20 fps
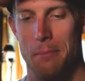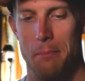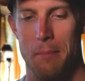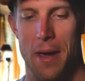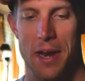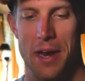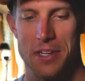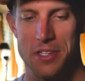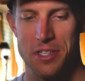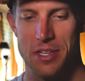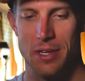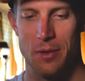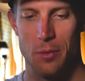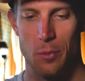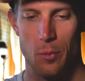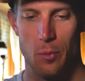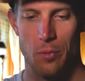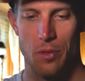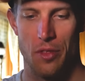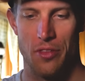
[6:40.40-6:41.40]

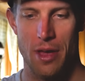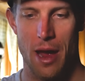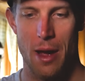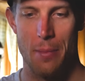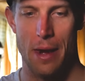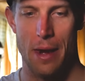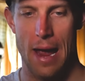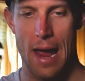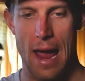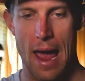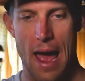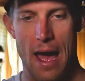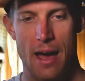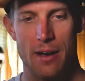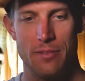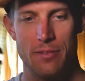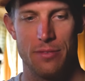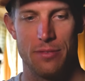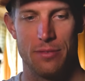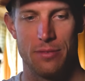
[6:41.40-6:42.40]
managing the time that I
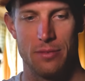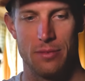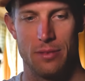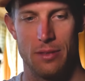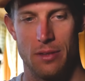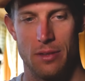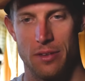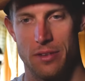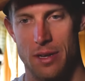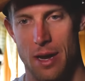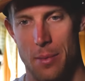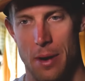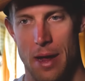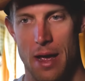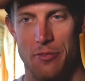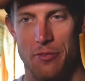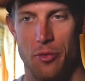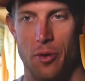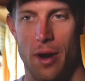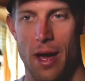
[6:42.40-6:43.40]
have and the time that I
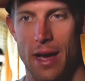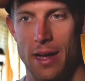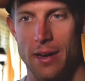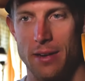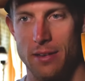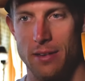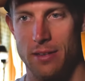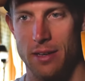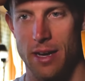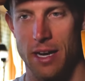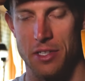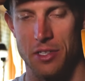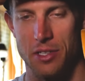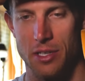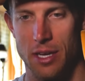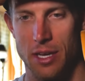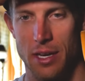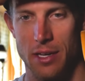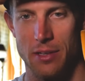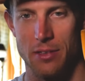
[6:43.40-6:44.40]
have to ride to
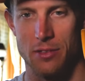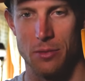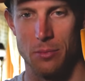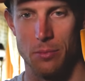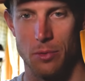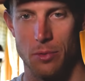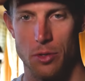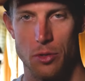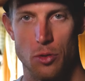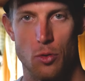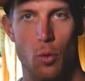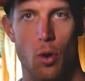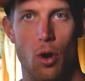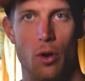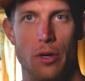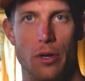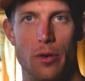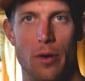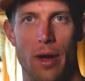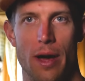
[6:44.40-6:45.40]
actually get in some good
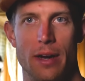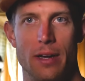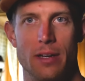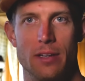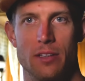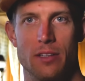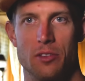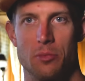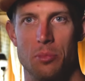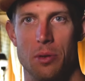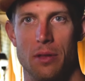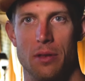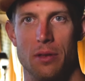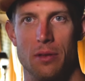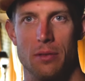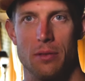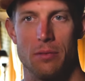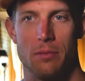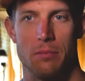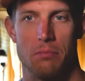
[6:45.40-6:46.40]
quality riding has
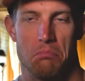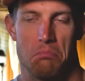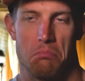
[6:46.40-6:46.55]
been